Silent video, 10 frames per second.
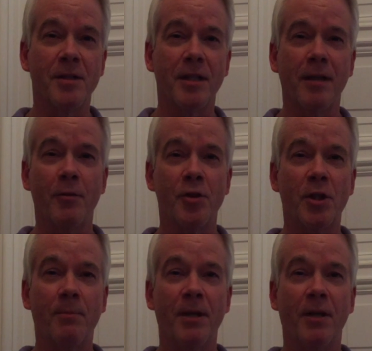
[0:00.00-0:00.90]
that they were
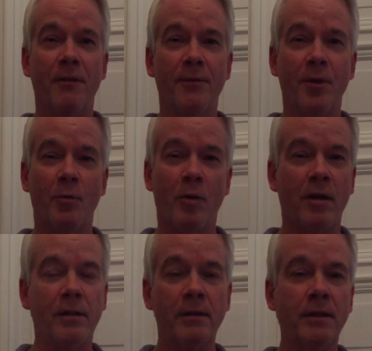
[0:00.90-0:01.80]
chipping off of the
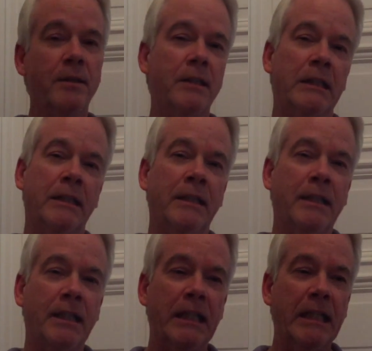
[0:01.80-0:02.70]
wall,
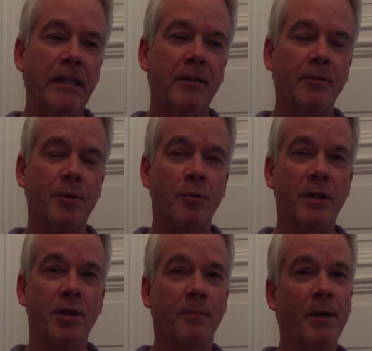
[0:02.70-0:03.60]
which we
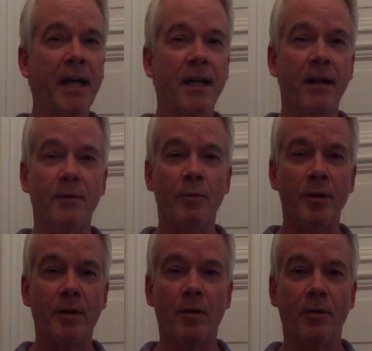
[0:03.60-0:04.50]
took back, covered
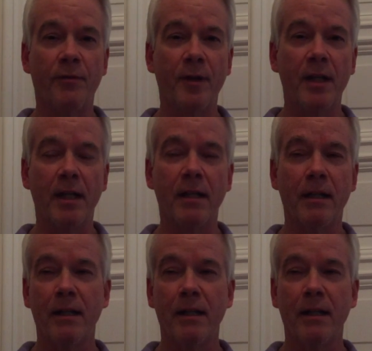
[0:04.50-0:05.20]
with graffiti.